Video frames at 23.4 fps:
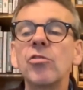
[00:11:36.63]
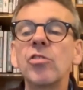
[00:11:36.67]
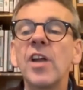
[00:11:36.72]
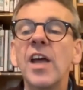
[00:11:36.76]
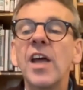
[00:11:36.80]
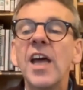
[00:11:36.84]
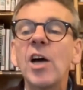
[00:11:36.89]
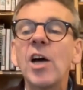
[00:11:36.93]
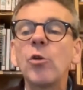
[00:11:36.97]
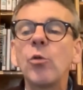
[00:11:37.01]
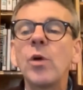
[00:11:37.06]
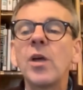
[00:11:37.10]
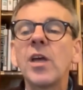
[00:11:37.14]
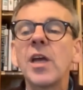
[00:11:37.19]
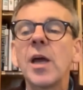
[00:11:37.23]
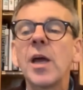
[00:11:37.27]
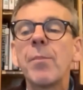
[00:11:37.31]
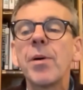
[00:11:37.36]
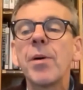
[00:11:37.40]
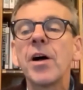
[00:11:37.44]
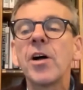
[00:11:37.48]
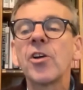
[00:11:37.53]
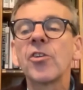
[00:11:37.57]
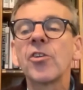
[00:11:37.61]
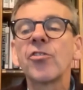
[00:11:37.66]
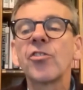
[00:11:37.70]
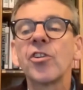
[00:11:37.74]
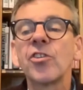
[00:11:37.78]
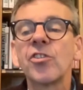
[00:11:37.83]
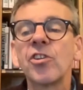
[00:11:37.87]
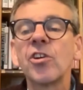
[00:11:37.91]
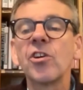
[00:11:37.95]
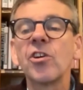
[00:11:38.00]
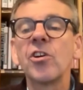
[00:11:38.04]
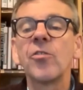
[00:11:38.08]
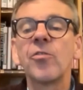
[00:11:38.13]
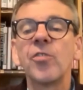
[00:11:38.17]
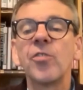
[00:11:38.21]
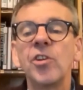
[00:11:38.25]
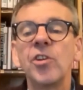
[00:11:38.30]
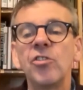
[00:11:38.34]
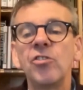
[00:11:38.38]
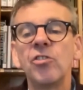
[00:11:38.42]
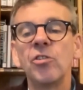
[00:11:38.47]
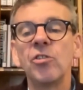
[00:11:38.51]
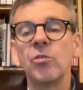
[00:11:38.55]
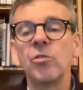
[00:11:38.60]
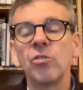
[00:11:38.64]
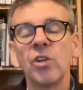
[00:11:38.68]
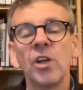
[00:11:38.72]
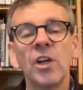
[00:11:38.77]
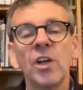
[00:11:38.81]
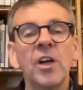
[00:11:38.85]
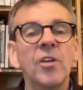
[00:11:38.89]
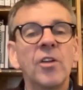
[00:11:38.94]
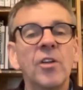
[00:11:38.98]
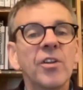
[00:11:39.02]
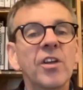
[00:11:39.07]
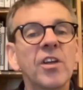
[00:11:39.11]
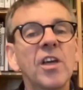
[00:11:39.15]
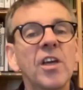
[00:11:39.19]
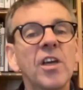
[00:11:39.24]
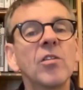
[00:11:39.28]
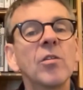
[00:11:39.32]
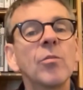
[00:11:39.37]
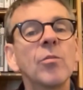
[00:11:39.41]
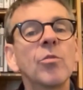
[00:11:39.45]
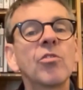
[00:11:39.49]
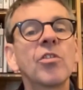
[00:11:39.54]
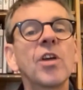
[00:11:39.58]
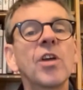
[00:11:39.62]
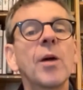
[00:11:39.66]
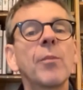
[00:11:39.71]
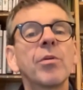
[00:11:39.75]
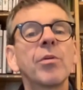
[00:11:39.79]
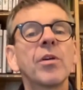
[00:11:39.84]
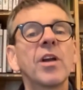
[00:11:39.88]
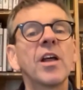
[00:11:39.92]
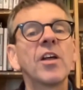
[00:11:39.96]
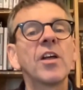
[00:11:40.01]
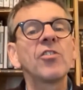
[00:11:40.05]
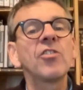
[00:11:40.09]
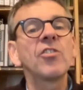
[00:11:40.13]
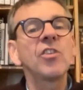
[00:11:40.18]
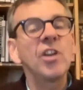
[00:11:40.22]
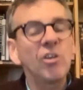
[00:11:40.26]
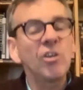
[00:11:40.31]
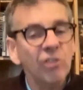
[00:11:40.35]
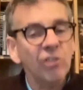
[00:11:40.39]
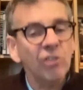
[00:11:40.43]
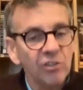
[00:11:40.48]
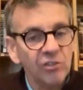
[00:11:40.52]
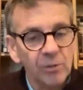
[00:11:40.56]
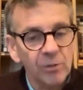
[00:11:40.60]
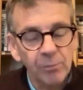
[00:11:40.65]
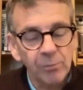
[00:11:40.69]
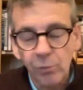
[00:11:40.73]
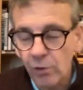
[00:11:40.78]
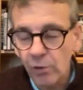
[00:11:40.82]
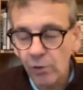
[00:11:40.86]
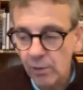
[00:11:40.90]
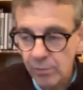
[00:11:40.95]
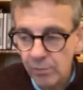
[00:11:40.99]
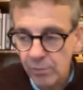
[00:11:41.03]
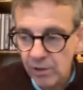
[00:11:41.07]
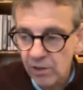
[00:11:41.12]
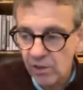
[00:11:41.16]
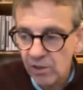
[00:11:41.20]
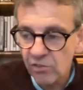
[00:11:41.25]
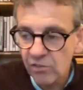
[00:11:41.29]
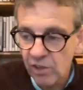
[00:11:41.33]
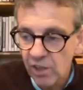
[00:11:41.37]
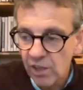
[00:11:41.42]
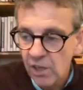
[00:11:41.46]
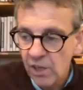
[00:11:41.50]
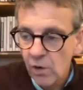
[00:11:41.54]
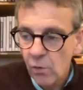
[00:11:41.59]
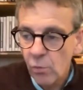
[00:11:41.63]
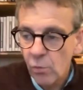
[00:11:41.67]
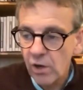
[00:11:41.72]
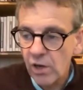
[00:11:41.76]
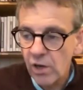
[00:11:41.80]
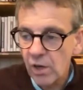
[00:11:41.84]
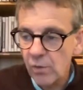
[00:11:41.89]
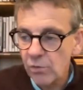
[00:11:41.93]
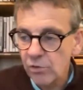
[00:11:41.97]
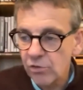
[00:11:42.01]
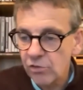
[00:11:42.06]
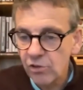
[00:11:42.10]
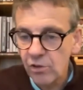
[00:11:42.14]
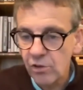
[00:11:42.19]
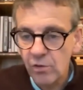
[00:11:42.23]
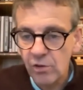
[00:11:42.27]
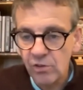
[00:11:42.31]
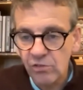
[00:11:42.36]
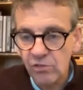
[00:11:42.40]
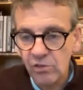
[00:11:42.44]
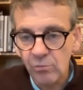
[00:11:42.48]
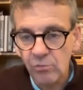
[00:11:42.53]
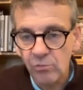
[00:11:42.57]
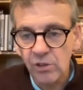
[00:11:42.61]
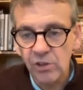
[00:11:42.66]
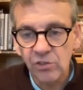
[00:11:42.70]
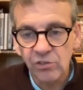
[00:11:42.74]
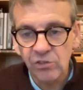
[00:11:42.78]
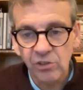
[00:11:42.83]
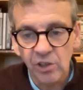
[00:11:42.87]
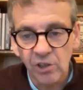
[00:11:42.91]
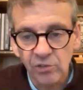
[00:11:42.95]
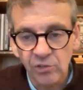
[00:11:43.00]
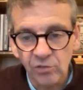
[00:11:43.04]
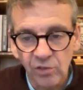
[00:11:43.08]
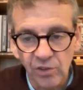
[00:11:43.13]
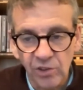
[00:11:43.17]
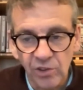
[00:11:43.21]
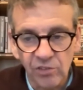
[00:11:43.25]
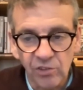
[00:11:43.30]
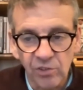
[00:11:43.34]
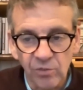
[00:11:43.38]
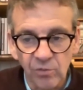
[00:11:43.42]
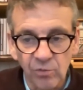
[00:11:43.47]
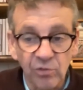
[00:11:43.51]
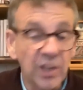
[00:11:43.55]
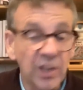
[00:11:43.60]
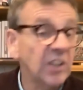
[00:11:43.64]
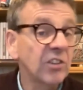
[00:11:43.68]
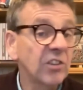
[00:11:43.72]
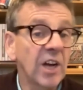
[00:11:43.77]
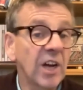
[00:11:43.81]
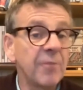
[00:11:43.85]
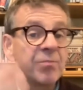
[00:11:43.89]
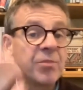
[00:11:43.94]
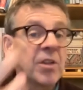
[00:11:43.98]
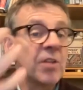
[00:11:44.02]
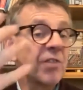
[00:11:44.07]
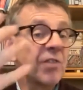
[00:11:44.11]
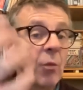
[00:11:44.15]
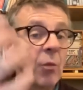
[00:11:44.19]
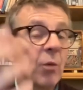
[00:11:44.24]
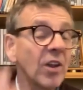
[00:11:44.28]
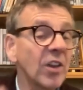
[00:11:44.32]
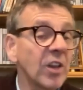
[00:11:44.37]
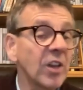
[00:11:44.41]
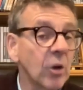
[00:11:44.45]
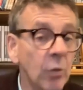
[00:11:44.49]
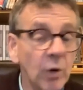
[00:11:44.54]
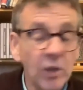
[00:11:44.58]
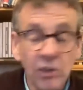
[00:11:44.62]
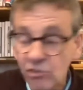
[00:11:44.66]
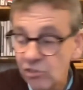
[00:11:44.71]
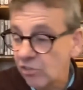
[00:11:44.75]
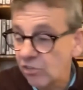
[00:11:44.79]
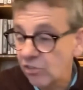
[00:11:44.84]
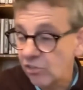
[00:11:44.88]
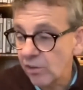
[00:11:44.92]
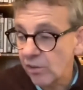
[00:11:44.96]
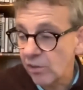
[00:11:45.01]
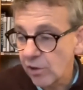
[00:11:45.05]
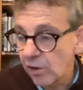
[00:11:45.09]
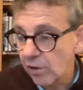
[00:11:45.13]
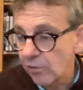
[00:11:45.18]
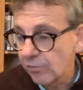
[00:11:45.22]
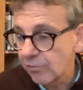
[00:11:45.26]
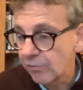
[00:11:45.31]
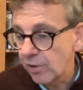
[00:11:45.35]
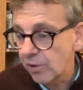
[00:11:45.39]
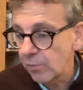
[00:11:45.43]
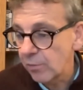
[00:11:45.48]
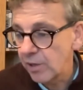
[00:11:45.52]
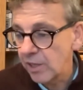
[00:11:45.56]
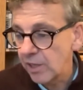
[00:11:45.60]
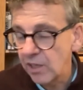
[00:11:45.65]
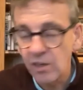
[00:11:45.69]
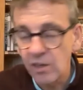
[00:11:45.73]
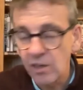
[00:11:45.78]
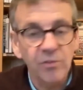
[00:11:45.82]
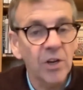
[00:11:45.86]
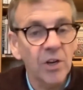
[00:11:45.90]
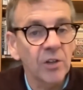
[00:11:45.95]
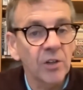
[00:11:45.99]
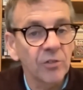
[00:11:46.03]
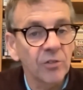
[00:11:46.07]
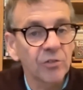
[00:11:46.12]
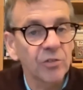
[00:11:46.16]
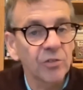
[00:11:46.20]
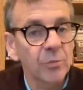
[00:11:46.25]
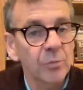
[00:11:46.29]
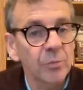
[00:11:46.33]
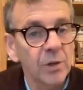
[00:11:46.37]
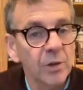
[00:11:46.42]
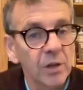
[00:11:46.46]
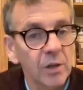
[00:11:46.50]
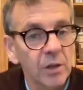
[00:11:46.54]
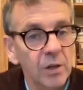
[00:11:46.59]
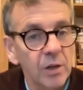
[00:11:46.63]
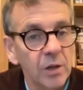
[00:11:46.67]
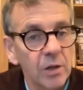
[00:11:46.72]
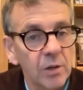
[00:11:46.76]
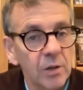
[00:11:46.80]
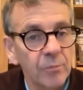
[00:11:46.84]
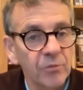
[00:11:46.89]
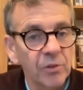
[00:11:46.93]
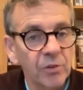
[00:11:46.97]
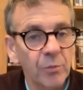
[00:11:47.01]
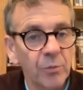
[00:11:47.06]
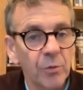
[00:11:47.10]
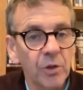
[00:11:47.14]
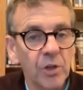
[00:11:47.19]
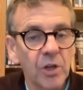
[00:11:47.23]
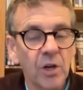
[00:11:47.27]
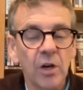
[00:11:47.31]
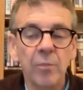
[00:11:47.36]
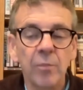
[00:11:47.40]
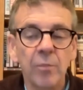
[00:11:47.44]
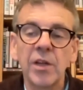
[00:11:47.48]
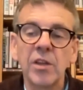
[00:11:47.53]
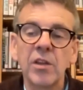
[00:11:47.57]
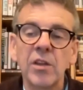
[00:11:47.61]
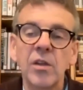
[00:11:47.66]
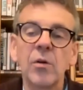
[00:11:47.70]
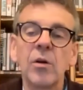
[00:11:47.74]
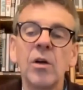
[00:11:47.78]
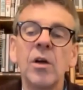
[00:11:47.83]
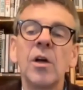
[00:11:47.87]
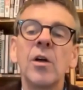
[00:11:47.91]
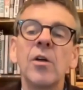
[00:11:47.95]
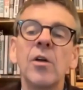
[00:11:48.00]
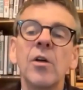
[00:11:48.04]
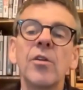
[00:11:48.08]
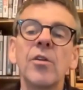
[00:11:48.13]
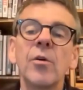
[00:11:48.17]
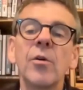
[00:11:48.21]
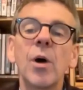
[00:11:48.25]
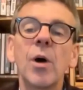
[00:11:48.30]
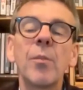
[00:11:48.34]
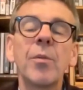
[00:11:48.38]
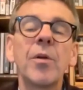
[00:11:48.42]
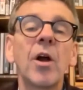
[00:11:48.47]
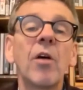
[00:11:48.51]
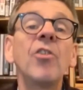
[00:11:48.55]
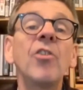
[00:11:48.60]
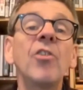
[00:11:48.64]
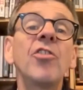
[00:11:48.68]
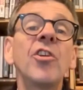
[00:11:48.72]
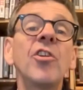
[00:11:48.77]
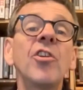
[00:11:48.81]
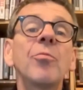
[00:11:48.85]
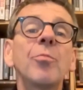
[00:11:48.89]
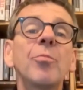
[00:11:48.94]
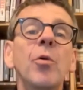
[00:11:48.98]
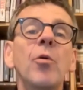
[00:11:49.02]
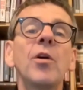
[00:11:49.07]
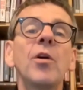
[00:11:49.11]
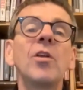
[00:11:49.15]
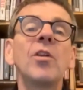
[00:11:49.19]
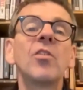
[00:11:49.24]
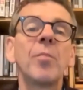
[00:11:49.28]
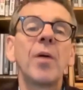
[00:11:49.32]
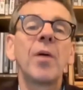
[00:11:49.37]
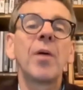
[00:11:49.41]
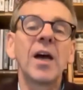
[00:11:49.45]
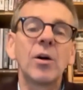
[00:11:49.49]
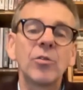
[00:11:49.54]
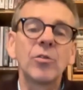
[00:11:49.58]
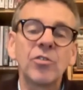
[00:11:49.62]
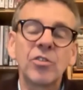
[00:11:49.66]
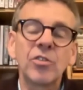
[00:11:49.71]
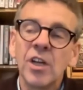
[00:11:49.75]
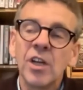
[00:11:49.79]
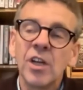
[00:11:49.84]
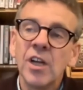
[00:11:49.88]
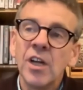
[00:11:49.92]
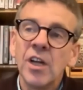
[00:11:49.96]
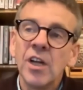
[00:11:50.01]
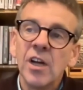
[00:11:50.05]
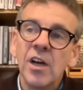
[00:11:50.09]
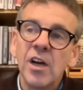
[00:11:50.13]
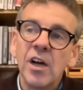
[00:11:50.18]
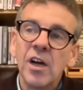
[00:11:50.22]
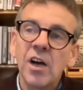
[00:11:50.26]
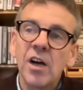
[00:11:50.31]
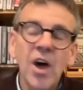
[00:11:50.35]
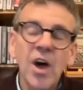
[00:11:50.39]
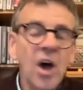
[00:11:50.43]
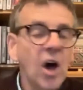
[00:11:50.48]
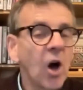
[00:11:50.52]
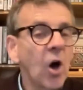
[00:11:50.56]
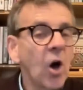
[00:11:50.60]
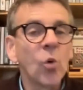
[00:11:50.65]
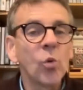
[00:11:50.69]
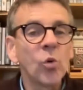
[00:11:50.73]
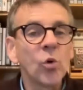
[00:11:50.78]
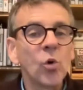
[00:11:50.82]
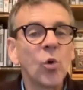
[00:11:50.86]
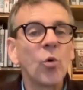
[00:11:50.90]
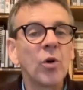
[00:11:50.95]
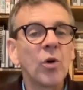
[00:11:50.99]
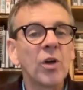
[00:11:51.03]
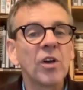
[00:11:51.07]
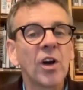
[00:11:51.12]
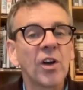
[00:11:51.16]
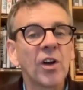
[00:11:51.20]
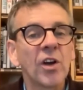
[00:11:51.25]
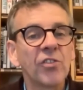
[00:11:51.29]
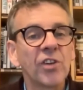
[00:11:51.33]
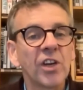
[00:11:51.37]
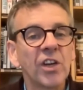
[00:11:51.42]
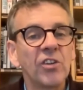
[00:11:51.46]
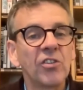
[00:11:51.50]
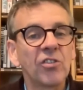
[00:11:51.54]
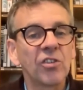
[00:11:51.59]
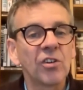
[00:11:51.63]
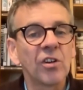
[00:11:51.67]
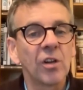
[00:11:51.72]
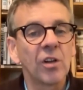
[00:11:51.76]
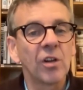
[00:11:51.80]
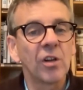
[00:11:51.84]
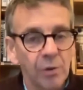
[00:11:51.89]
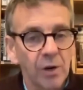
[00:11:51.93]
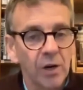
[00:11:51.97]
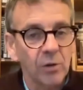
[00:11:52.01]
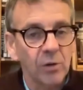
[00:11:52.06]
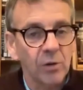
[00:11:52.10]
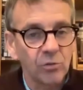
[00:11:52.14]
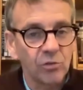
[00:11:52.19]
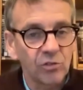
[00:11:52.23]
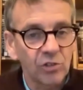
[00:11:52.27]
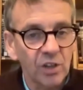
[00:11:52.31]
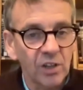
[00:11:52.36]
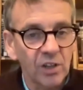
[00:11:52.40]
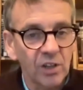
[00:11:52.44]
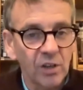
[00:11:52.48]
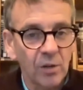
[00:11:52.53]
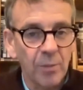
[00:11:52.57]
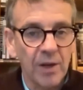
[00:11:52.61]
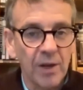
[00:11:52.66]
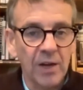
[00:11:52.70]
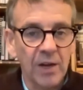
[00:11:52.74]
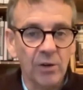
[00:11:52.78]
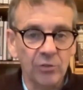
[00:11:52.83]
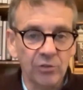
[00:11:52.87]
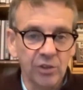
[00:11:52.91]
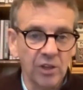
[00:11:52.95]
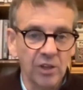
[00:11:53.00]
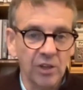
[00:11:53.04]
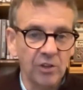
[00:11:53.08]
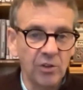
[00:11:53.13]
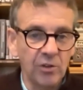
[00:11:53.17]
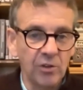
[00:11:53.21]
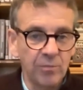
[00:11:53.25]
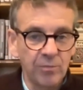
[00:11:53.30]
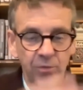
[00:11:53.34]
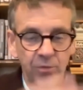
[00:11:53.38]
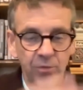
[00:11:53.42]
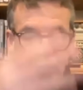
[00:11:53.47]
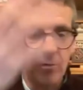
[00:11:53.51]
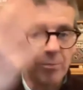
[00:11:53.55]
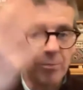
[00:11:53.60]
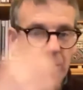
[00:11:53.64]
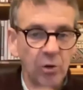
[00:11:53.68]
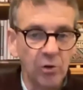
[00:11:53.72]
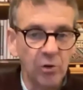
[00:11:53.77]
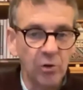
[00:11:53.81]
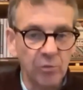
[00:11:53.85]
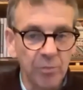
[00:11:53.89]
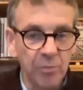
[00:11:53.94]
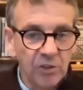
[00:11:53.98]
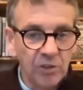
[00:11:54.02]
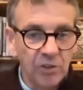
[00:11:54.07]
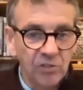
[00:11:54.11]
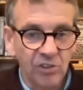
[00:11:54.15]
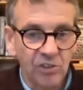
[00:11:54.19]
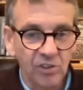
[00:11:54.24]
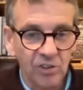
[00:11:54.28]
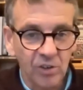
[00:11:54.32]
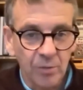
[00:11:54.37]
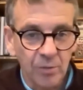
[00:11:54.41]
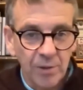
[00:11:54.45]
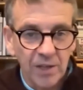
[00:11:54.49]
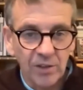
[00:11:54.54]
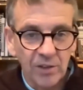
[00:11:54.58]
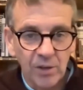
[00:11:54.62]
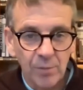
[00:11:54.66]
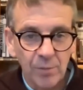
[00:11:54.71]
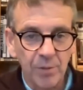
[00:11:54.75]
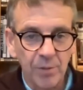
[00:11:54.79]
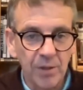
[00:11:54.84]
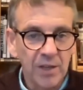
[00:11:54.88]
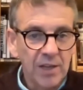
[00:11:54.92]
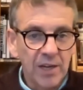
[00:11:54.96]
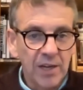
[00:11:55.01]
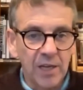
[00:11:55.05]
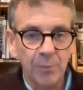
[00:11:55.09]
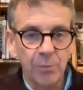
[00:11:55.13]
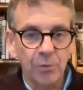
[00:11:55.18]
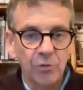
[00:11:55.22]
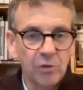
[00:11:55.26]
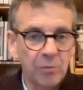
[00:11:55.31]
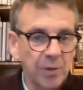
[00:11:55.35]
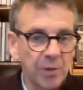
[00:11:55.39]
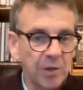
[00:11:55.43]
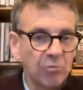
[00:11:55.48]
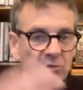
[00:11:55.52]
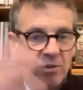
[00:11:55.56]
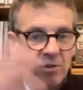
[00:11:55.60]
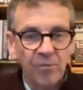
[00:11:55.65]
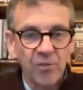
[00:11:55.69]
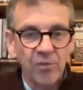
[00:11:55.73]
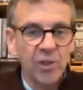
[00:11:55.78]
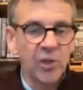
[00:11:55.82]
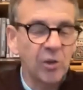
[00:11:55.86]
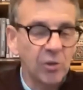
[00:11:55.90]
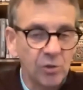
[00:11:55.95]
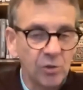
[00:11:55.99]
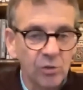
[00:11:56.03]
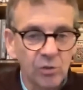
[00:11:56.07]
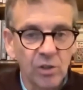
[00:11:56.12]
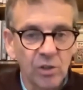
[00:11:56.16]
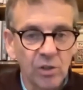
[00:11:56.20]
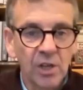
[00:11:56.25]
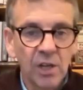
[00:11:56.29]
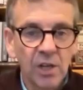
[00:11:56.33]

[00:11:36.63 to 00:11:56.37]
And how do we get past the turf issues that keep them separate? Now, it's an interesting point, because when I was doing some research for this, in fact, one of the questions I've got in advance from someone who can't make the webinar is this point about the whole organizational approach, and about you've both mentioned about it being able to be reviewed